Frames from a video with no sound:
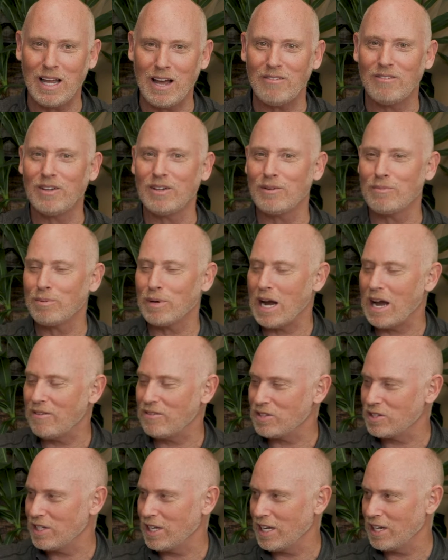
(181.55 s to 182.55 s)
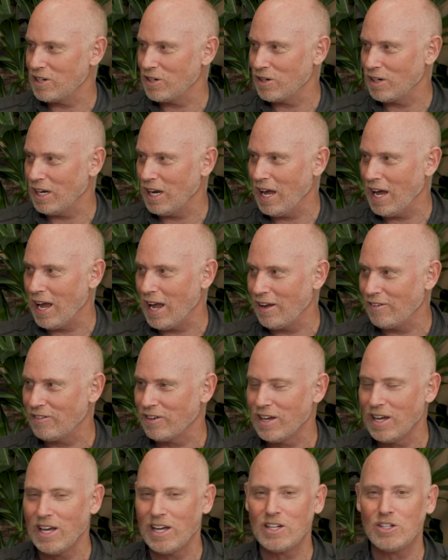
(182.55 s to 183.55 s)
level of privacy in your
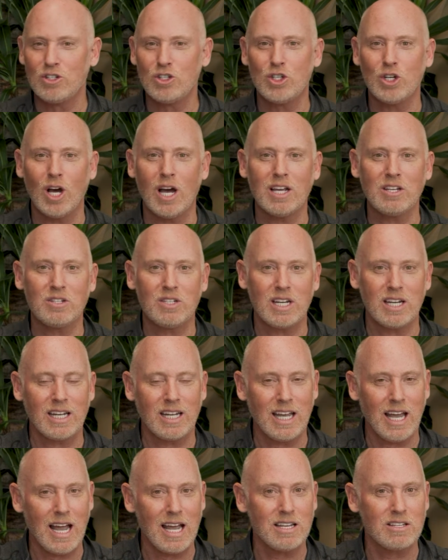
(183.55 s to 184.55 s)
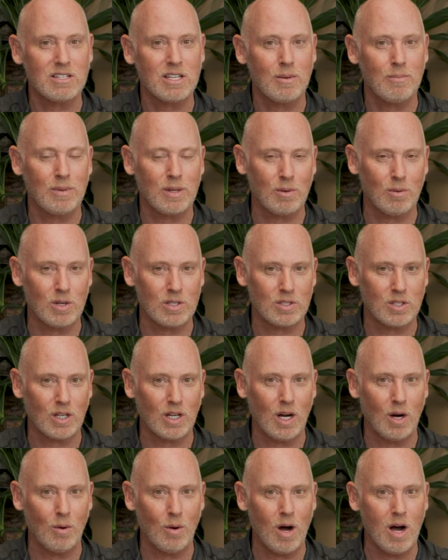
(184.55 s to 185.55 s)
life just in case something was
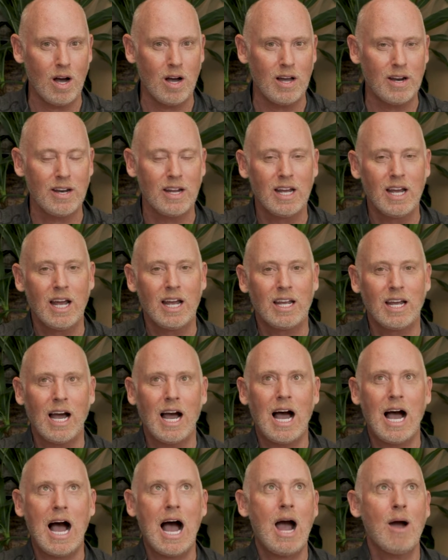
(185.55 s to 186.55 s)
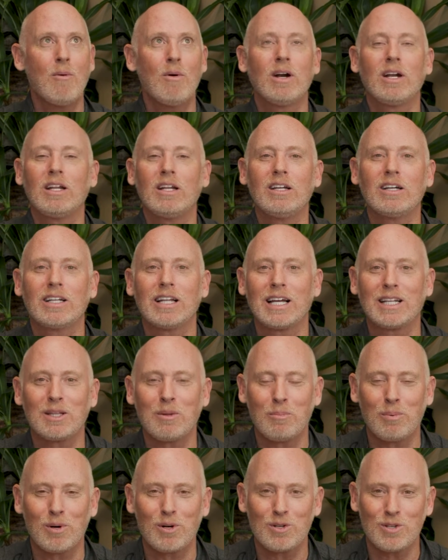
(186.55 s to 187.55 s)
to go on? I want to look like
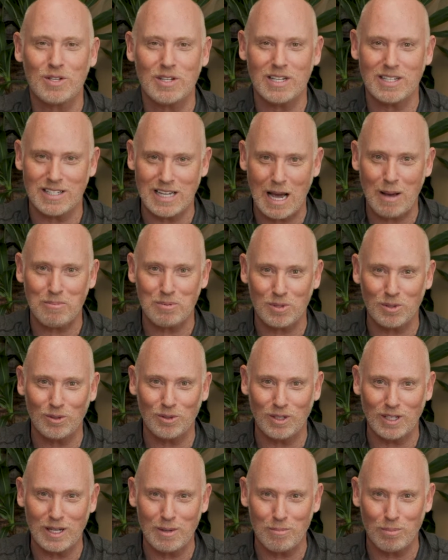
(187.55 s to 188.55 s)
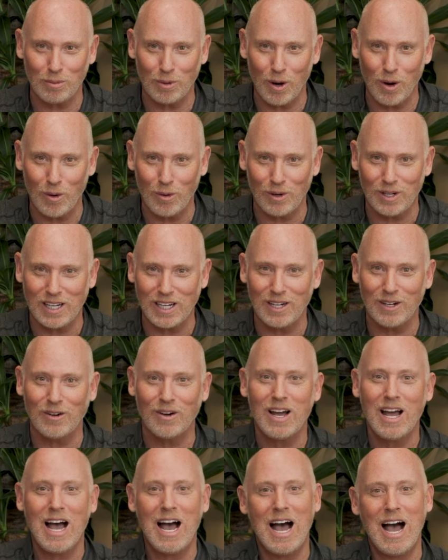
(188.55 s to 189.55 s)
the person that's absolutely broke. You
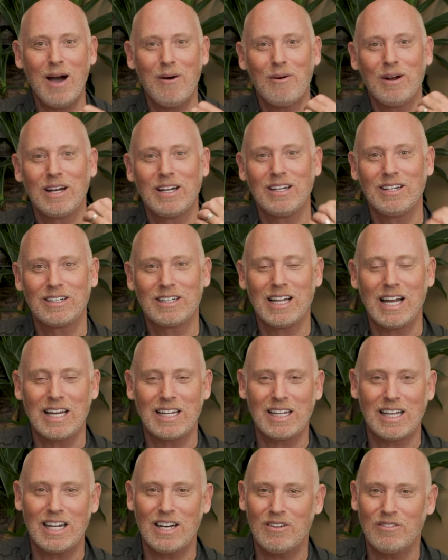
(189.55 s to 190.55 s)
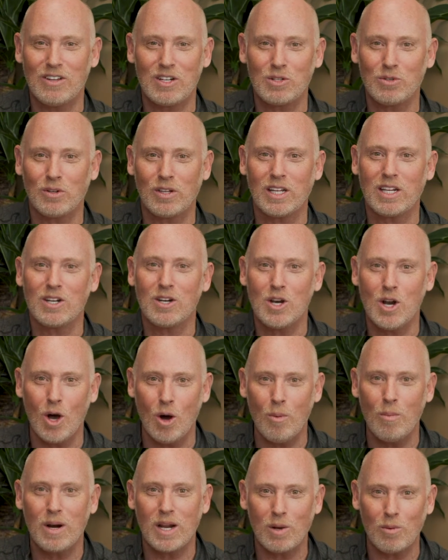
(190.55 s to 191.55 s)
know, I want to look like the individual that
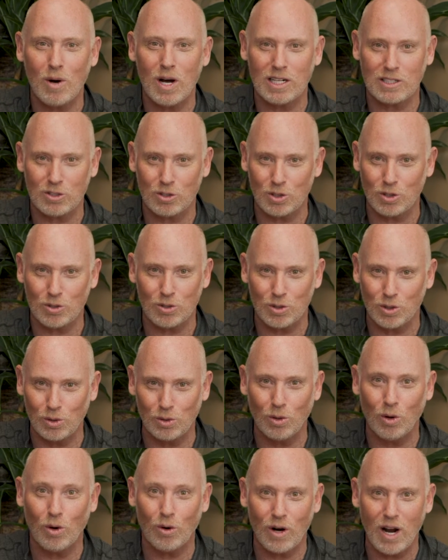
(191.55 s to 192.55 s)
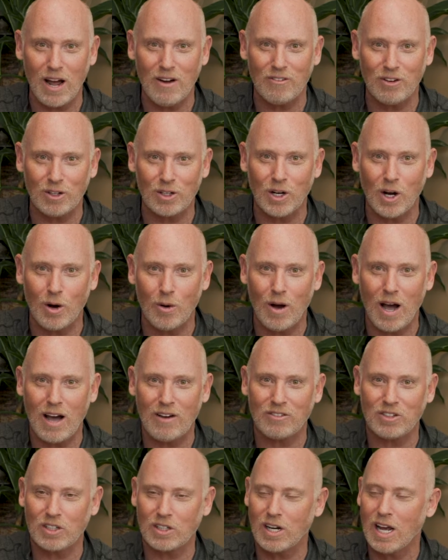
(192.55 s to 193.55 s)
nobody wants to sue or ever go
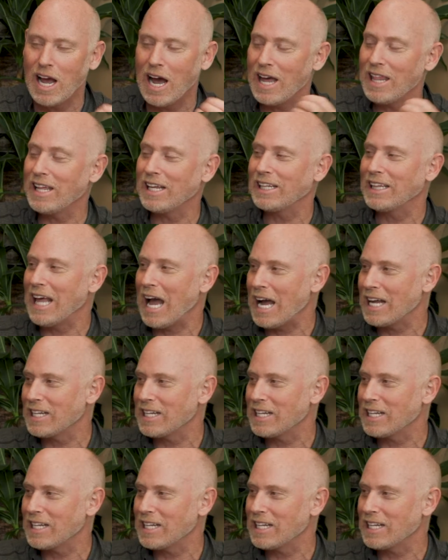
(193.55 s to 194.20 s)
after. I think